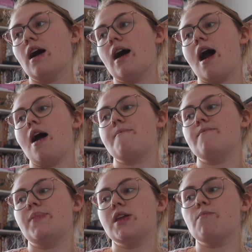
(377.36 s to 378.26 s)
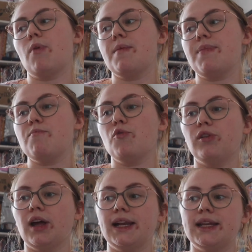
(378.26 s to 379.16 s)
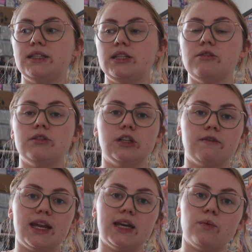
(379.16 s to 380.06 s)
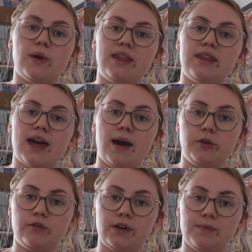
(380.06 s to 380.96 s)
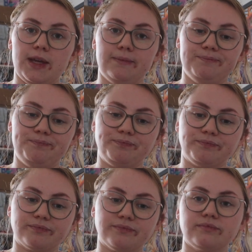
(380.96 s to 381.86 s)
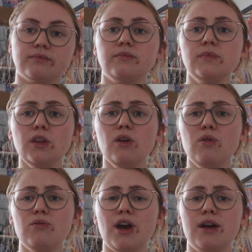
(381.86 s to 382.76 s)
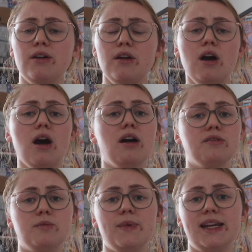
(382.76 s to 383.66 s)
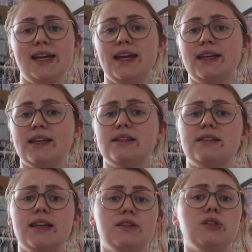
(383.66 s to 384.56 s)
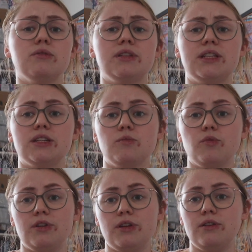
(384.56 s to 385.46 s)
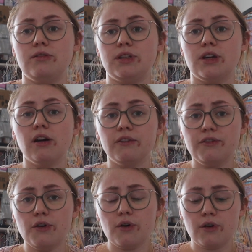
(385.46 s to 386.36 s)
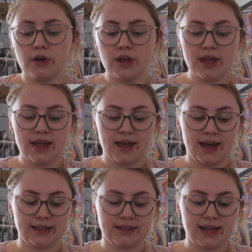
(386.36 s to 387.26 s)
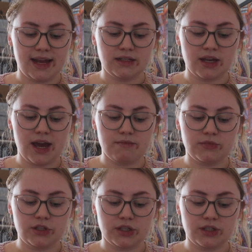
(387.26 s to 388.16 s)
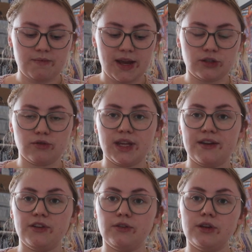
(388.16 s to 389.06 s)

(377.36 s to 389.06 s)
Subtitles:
but you might be more likely to use acrylic with amigurumi. Although ultimately it's your decision what you use the yarn for. As said, just make sure that if